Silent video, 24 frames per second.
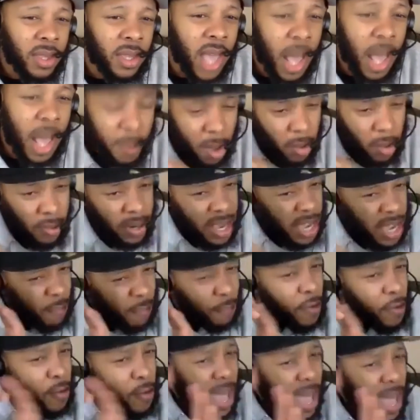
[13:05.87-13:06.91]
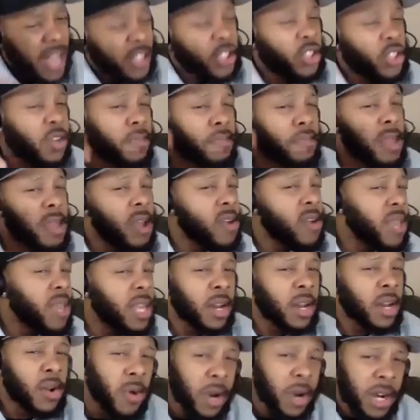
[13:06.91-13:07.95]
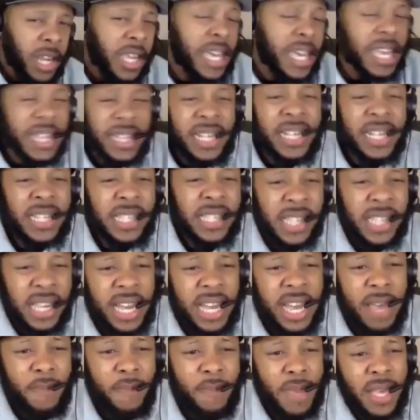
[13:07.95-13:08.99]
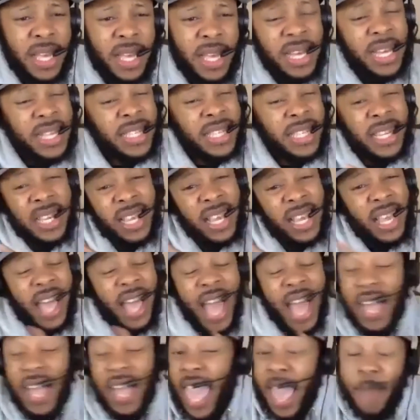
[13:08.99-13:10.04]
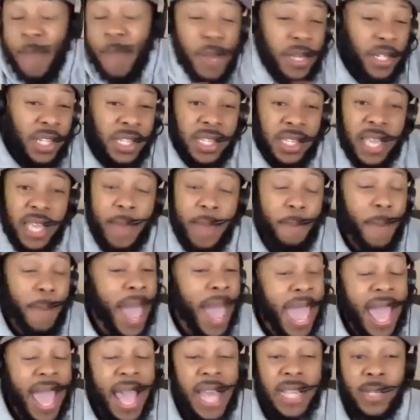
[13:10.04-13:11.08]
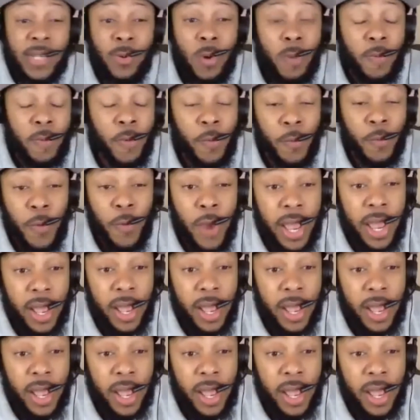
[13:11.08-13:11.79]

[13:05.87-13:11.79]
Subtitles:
I'm going to need a few extra million in order to get this done, because I can't be just getting my ass whooped for free.